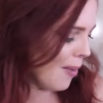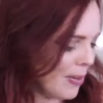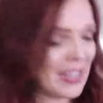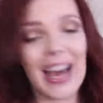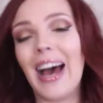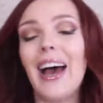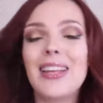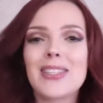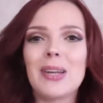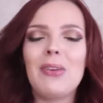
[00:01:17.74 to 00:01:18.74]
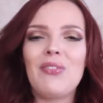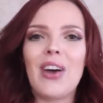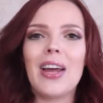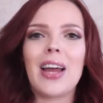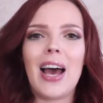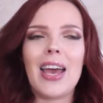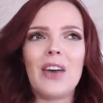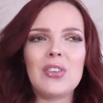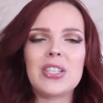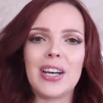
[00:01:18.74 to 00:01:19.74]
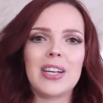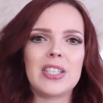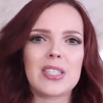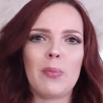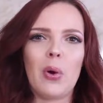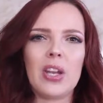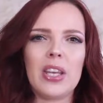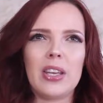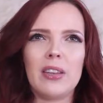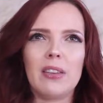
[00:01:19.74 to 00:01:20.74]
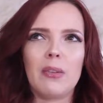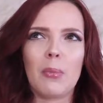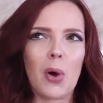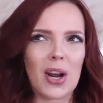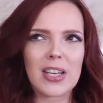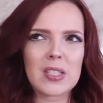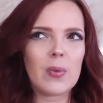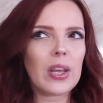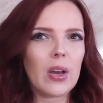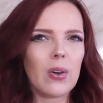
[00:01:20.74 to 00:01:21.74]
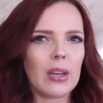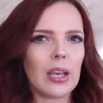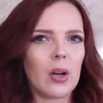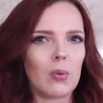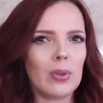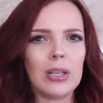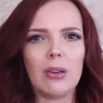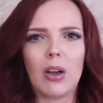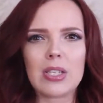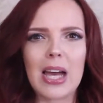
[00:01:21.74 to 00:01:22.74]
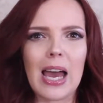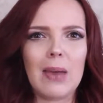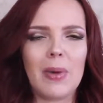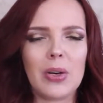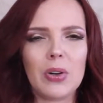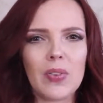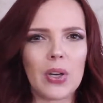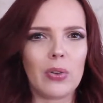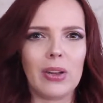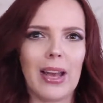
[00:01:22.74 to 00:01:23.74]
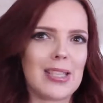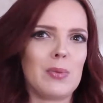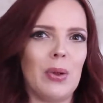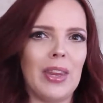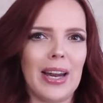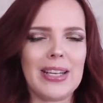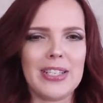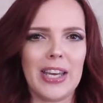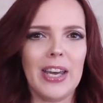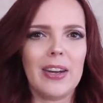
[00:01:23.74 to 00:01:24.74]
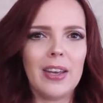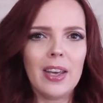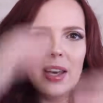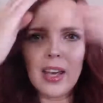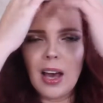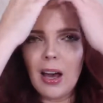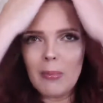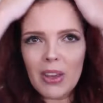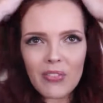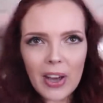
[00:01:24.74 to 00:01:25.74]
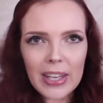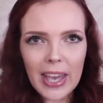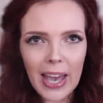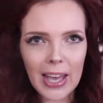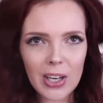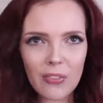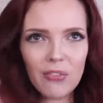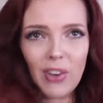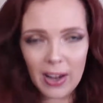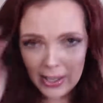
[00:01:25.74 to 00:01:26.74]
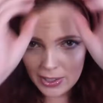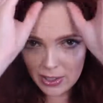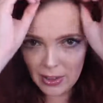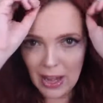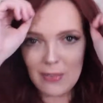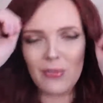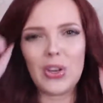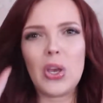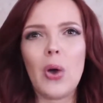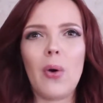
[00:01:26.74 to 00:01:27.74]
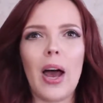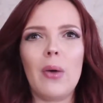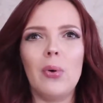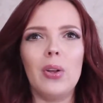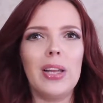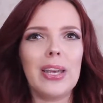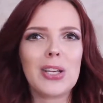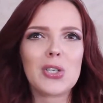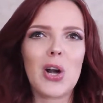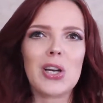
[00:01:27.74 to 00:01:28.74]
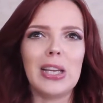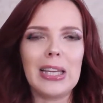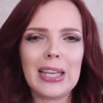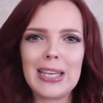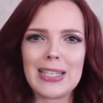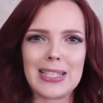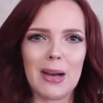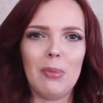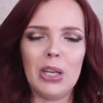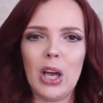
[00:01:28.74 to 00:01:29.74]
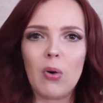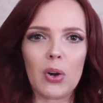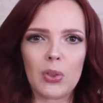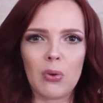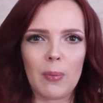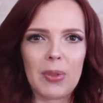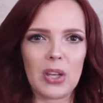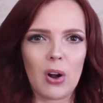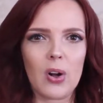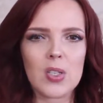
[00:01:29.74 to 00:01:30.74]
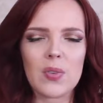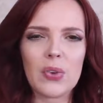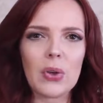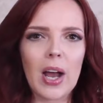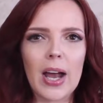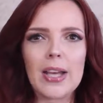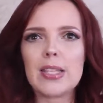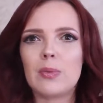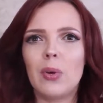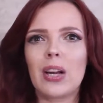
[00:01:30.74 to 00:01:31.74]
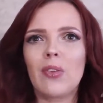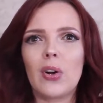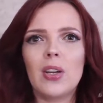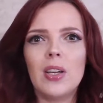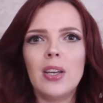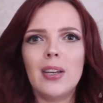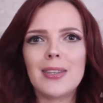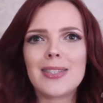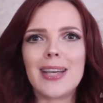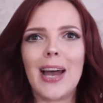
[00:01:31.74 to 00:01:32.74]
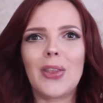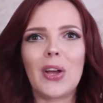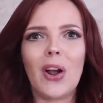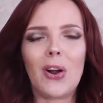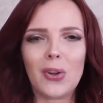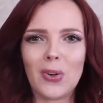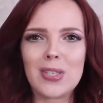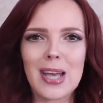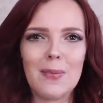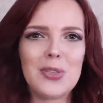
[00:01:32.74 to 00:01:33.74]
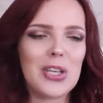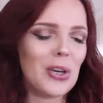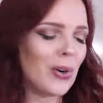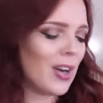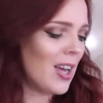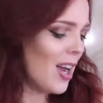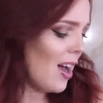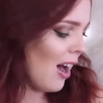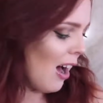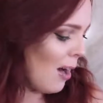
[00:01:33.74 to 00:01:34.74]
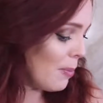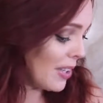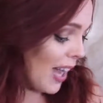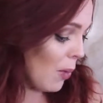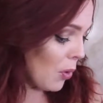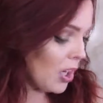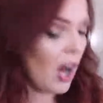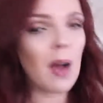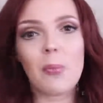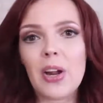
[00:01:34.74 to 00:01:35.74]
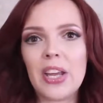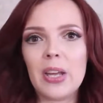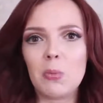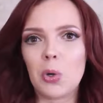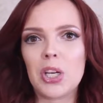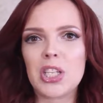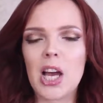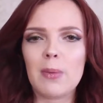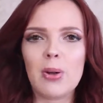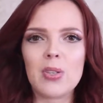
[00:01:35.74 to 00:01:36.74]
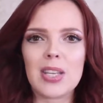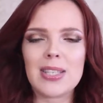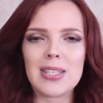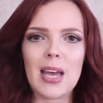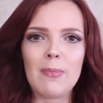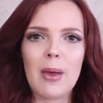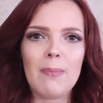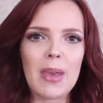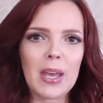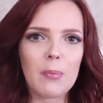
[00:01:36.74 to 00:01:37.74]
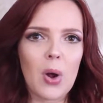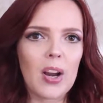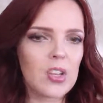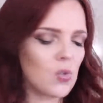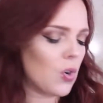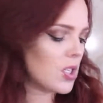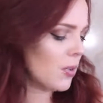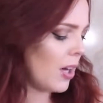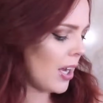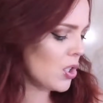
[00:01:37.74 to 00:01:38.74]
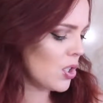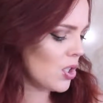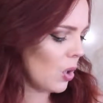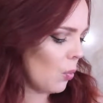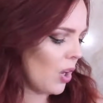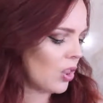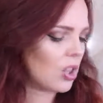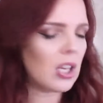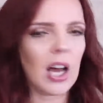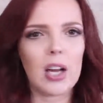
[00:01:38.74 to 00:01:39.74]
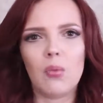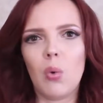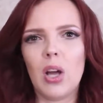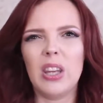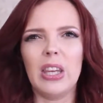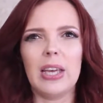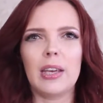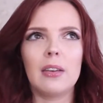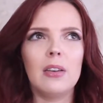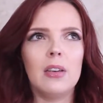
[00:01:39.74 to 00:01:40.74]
But yeah, it's gonna be fun. I haven't done a disappointing products video in like a really long time. I don't even know the last one that I did. If I can find that video, I will like try to link it down below or throw it up in the cards for you guys, whatever side the card goes up to. But yeah, we're gonna hop right in. We're gonna talk about some makeup products. First, I'm gonna actually start with the kind of one like,